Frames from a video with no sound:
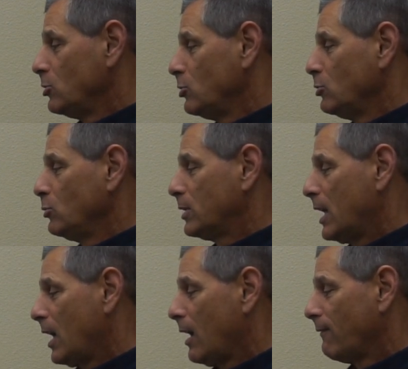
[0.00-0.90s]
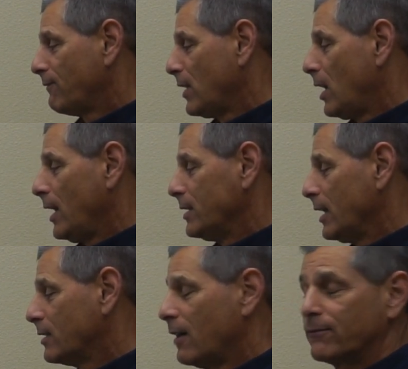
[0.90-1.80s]
you can't find
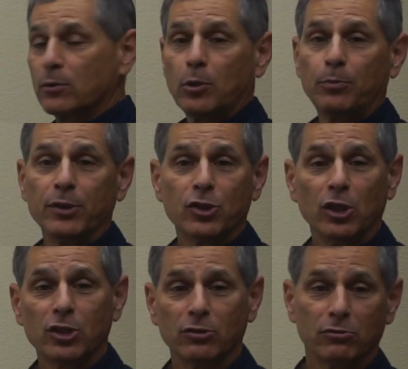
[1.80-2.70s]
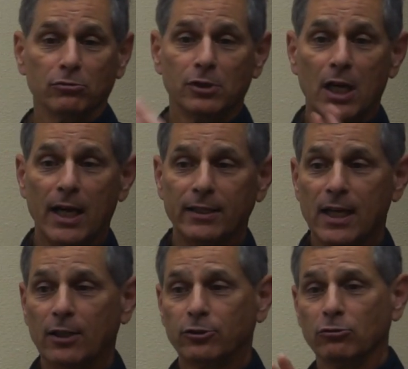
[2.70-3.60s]
a comfortable position to lie
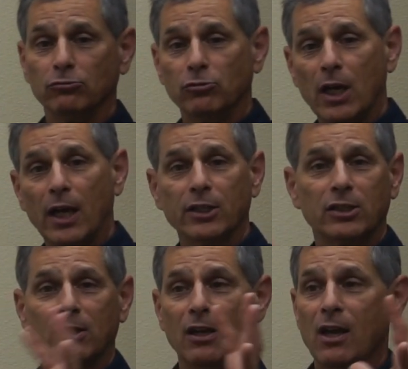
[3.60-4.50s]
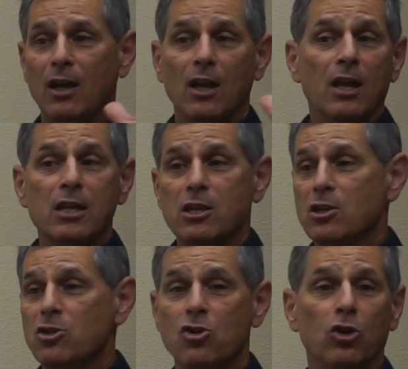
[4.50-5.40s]
down to rest,
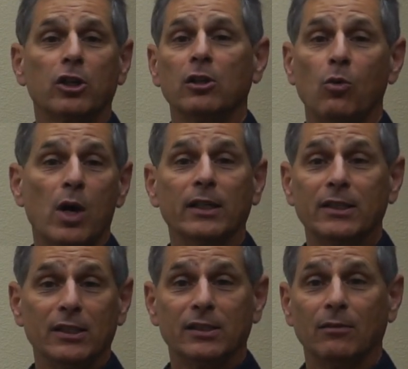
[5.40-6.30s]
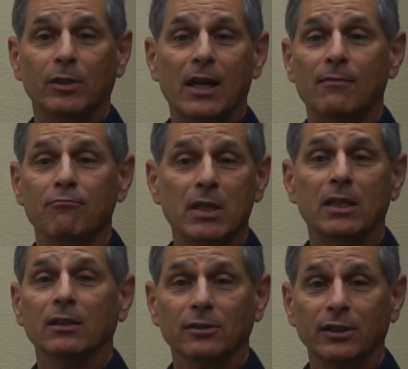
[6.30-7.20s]
you're going to want to see someone
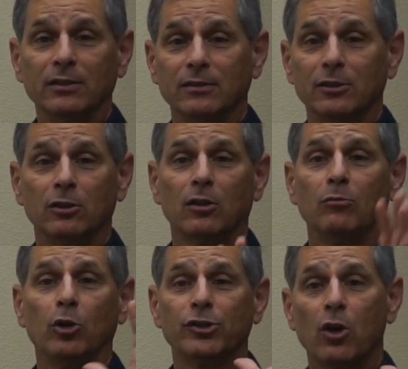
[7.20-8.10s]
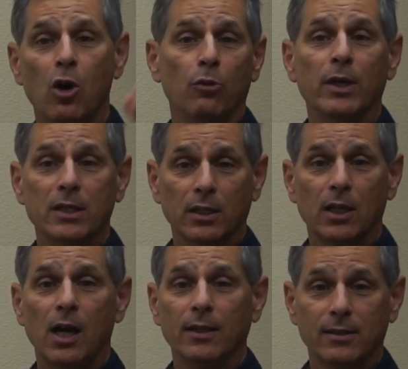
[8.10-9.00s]
immediately. You're almost always in
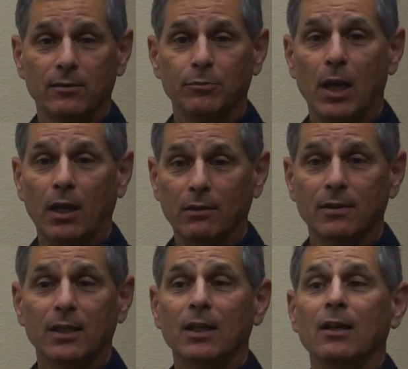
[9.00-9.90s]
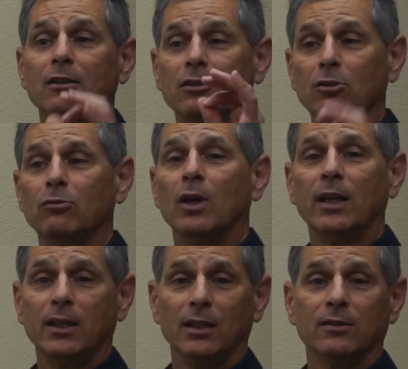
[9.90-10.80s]
constant pain. You want
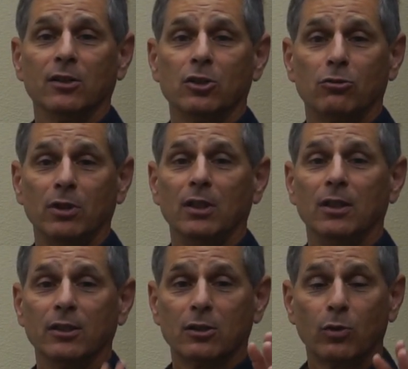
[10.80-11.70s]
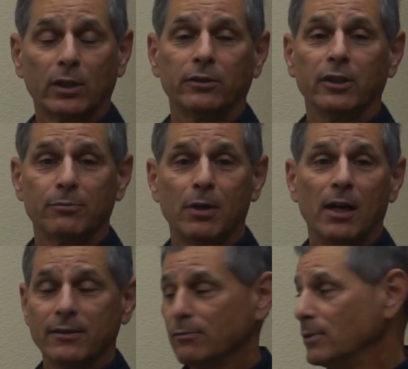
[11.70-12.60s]
to get this treated as quickly as
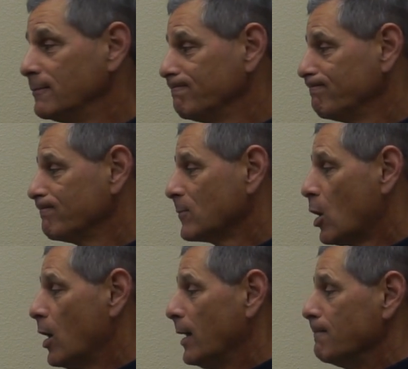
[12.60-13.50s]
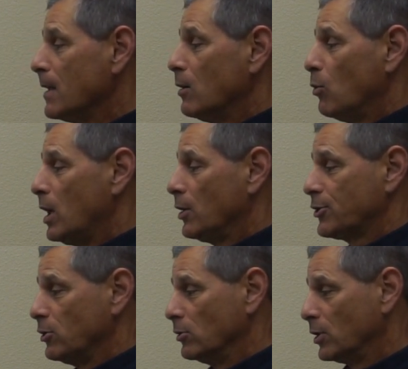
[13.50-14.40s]
possible. All right, what
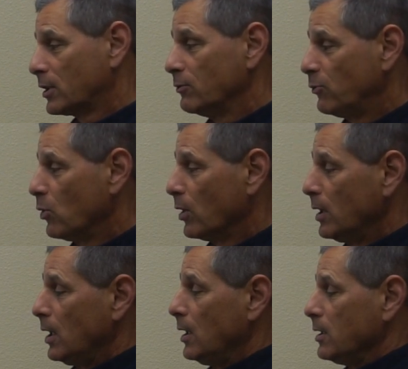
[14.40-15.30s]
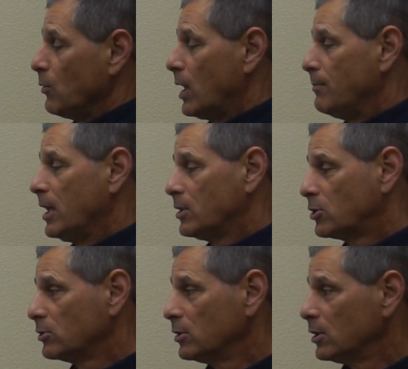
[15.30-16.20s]
else are you looking for? You want to make
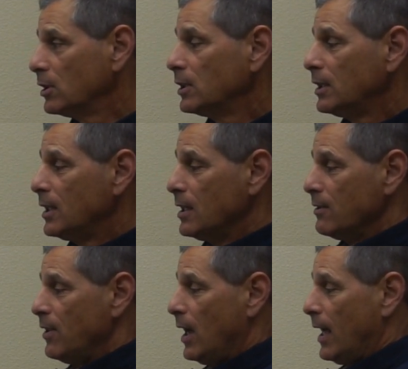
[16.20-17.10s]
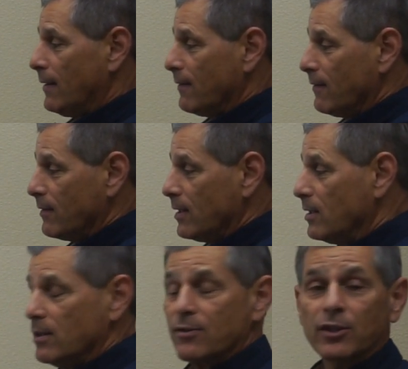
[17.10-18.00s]
sure that
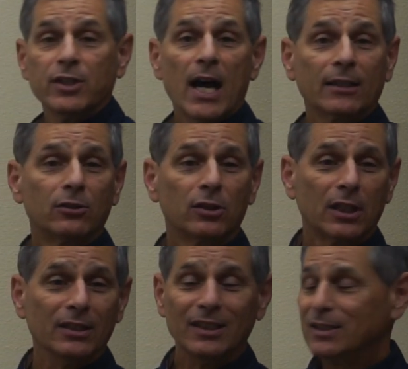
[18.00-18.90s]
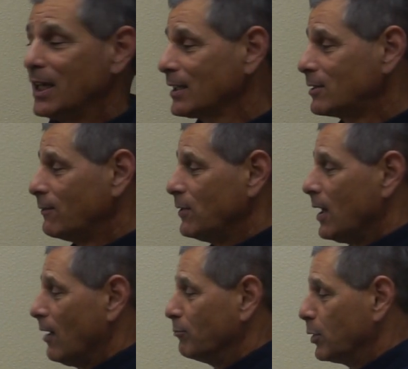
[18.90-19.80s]
the doctor can detect if you
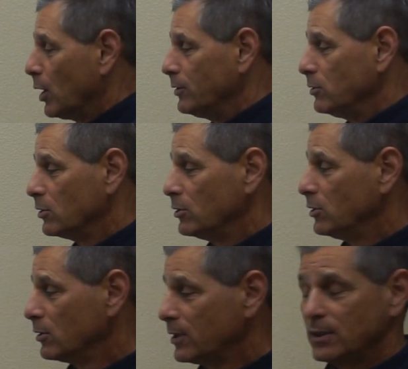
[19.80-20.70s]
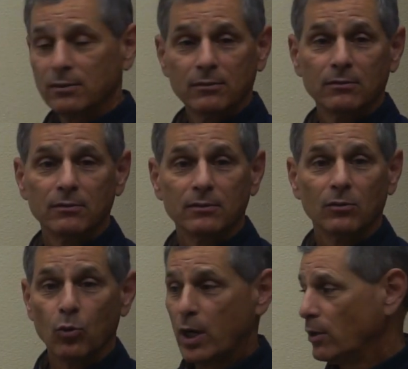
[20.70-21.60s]
have blood in your urine,
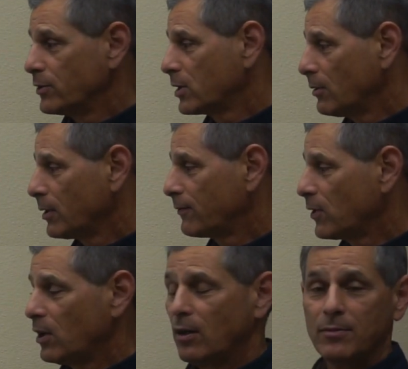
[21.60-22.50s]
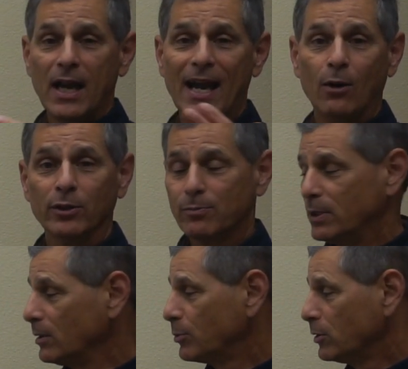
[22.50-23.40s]
where it's coming from, how it's
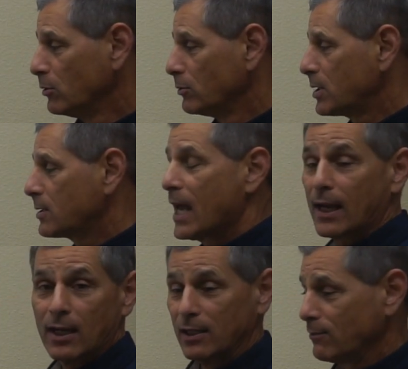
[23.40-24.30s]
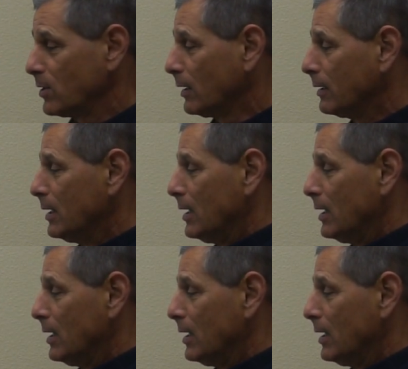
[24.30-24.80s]
being produced, that kind of thing.